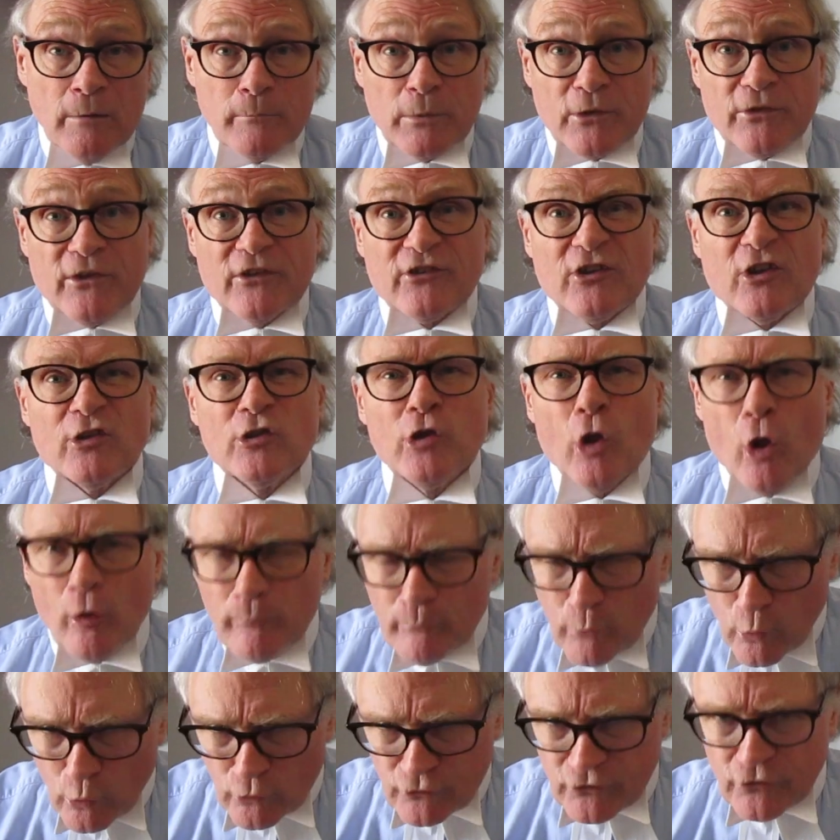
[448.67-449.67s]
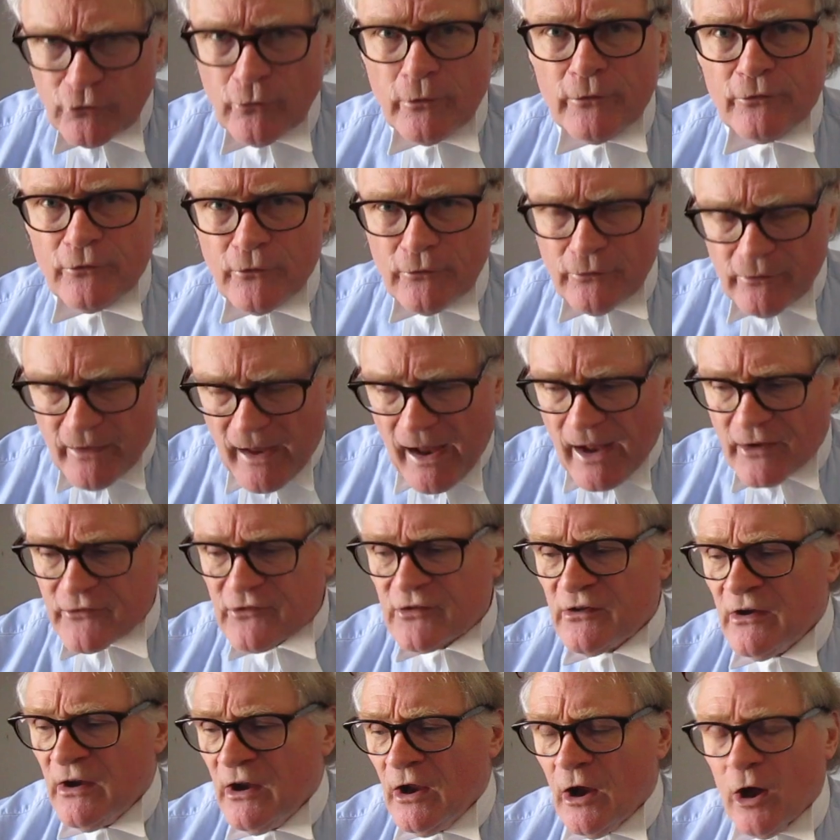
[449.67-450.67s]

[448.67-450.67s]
But there's a lot more to it than that.